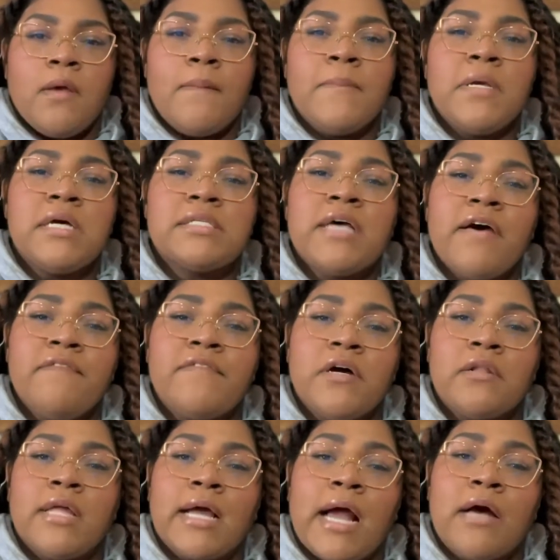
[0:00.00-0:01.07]
because I felt
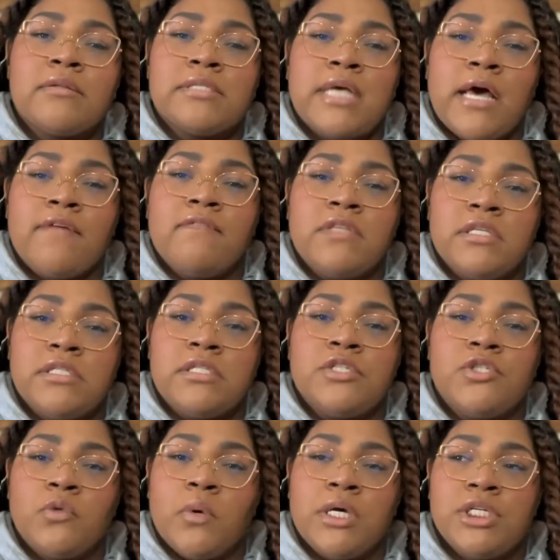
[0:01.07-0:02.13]
like outside of this
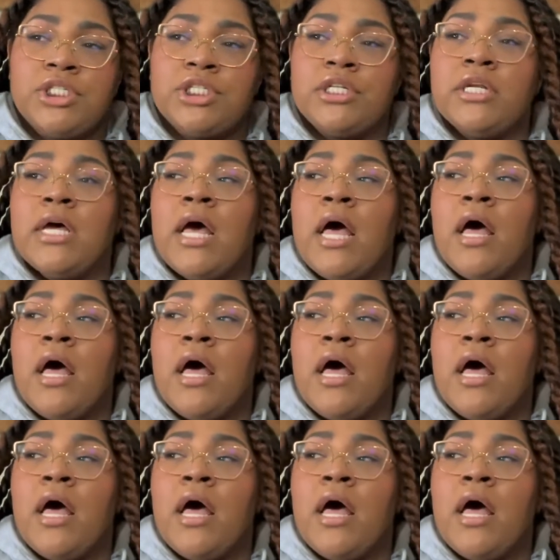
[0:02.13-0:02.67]
situation,